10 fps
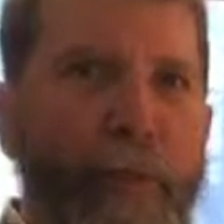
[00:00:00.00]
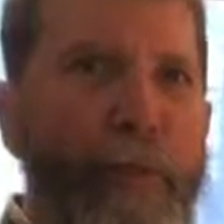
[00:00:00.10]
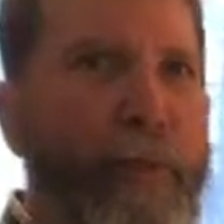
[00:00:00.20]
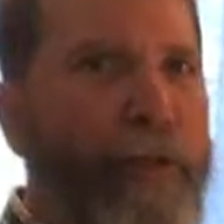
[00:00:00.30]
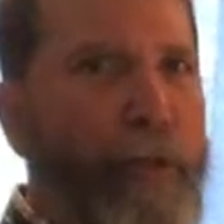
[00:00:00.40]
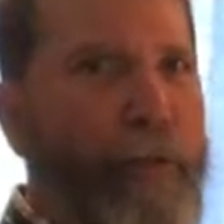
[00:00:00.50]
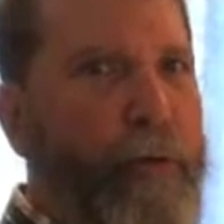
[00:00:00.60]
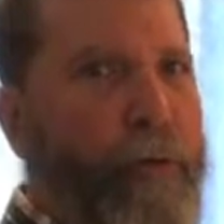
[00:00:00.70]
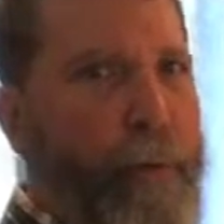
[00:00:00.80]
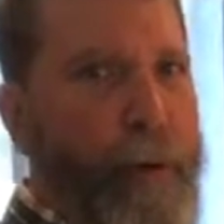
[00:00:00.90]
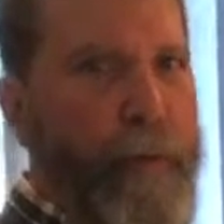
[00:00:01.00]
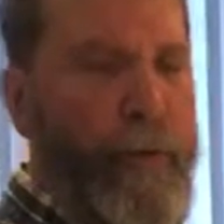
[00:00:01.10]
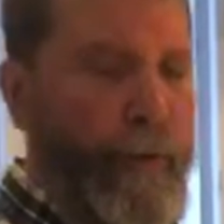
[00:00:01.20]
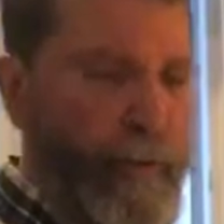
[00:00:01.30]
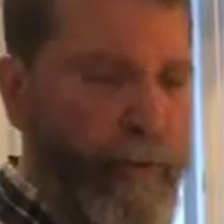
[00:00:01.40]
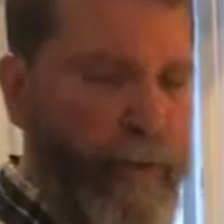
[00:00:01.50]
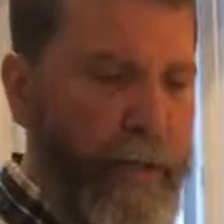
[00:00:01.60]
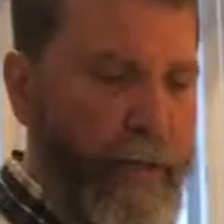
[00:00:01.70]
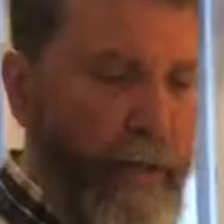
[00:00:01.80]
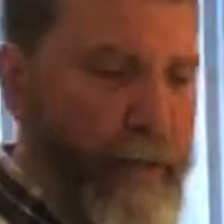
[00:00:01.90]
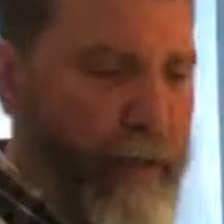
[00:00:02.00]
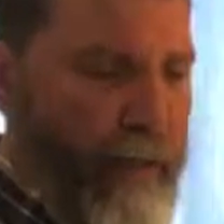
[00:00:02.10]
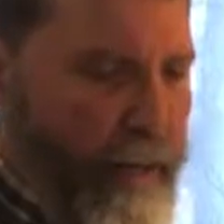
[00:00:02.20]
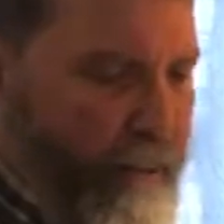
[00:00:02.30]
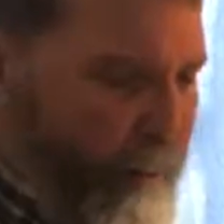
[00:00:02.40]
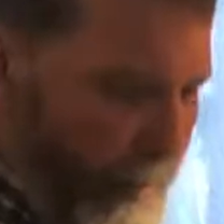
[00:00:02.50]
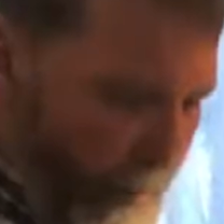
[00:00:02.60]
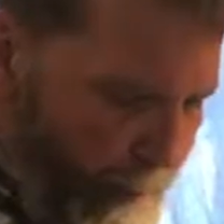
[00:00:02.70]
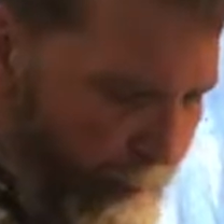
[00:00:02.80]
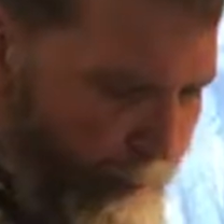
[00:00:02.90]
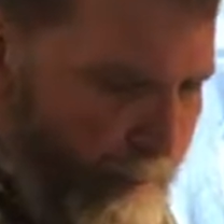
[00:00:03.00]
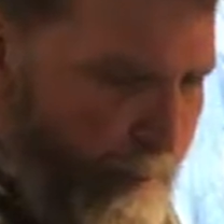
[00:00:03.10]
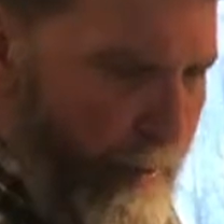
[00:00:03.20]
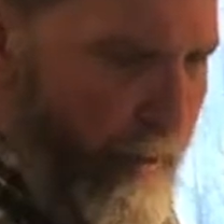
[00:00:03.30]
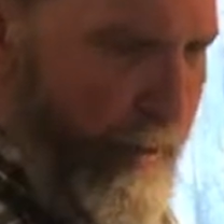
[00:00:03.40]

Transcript: think we showed you the barbecue sauce last night. Here's the baked beans that we